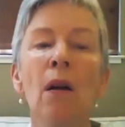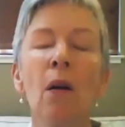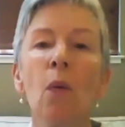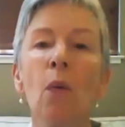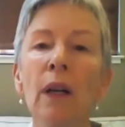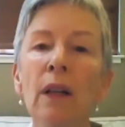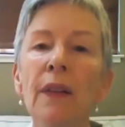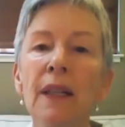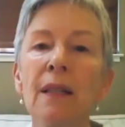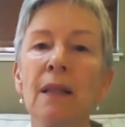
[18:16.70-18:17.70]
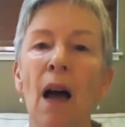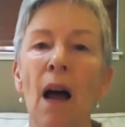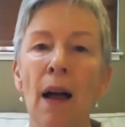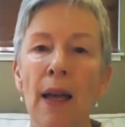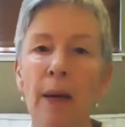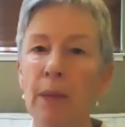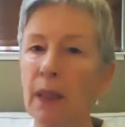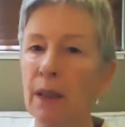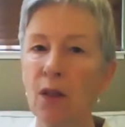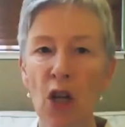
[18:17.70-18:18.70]
will this time
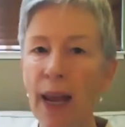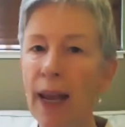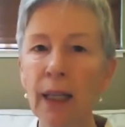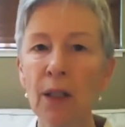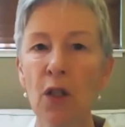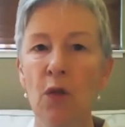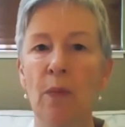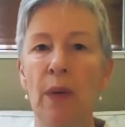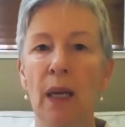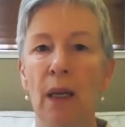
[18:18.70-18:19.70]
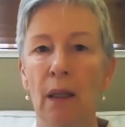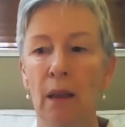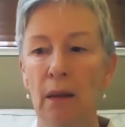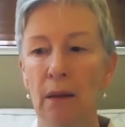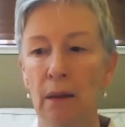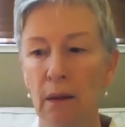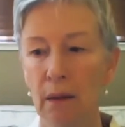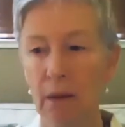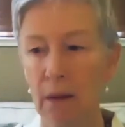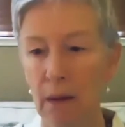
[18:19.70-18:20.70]
change me?
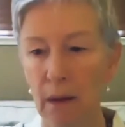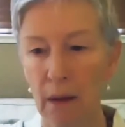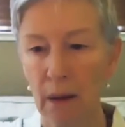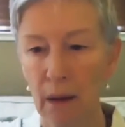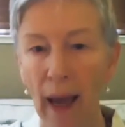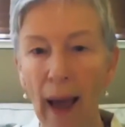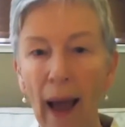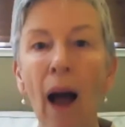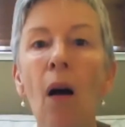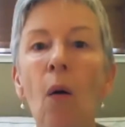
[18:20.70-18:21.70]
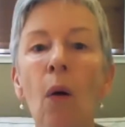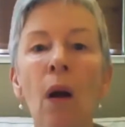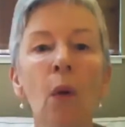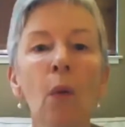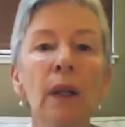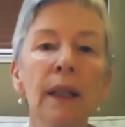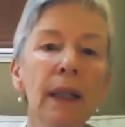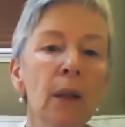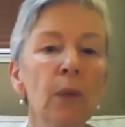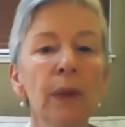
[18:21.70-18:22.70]
How will
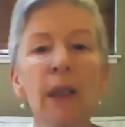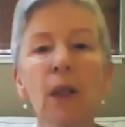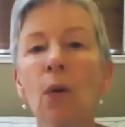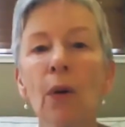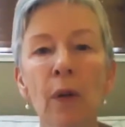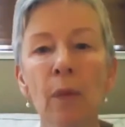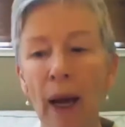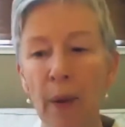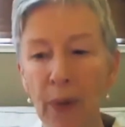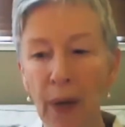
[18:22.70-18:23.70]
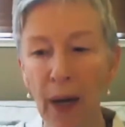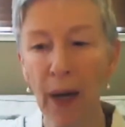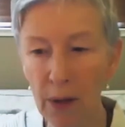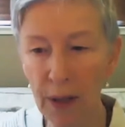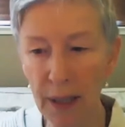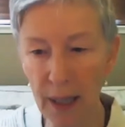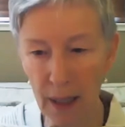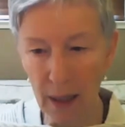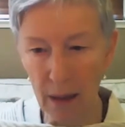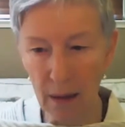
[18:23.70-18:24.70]
it reorder my
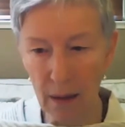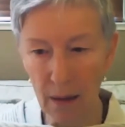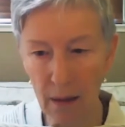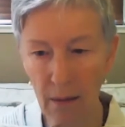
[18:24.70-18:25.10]
priorities?